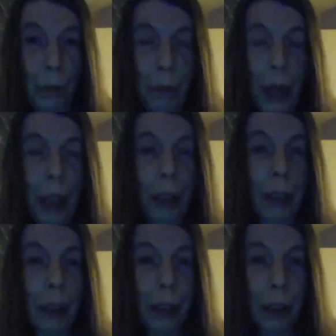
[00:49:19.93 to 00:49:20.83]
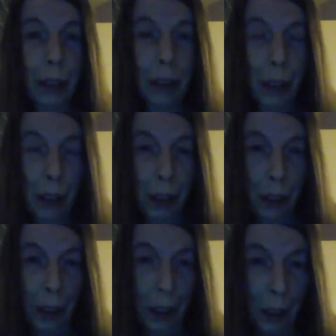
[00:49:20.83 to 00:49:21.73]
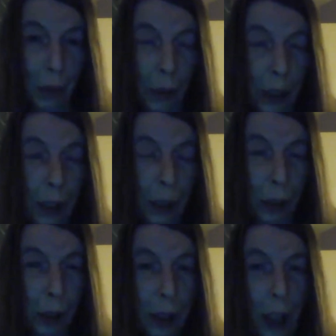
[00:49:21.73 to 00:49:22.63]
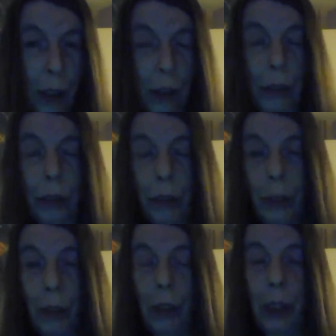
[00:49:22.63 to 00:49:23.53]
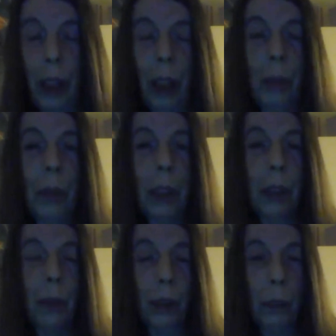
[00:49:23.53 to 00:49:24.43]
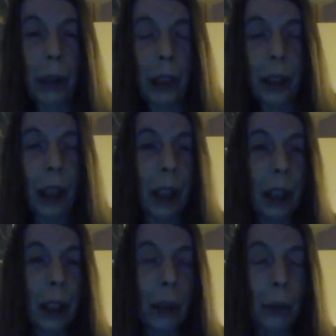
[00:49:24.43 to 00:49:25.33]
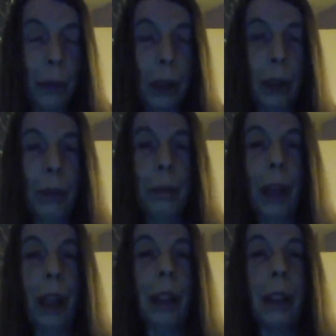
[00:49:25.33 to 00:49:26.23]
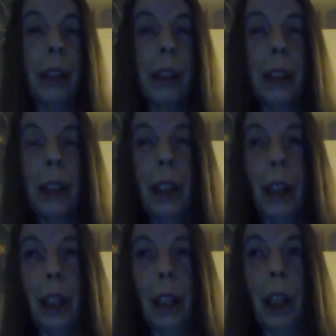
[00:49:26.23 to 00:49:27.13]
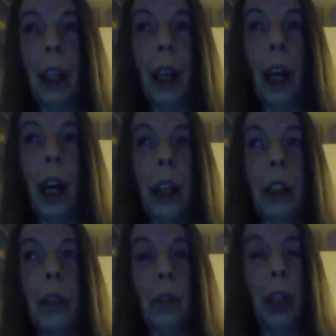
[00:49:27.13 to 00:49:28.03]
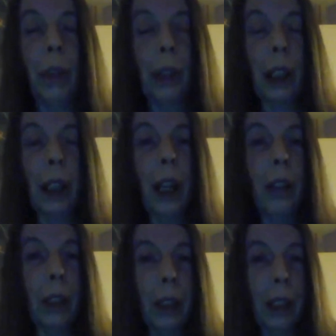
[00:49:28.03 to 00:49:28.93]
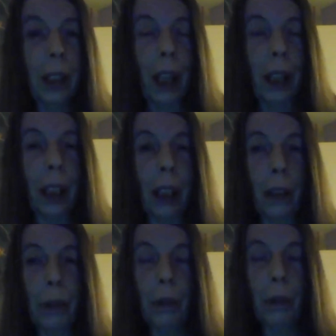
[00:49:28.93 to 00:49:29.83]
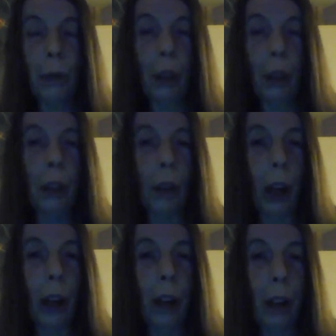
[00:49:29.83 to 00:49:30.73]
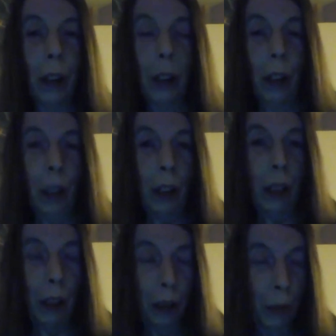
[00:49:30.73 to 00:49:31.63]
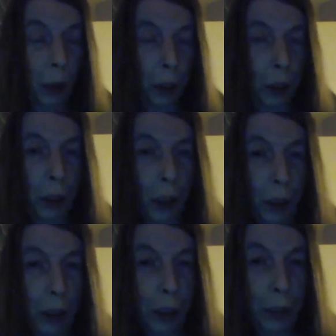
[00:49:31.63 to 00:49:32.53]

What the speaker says: balanced within yourself, or the elements of your personality will become balanced, and you will have a clear understanding of what you are and what you're not.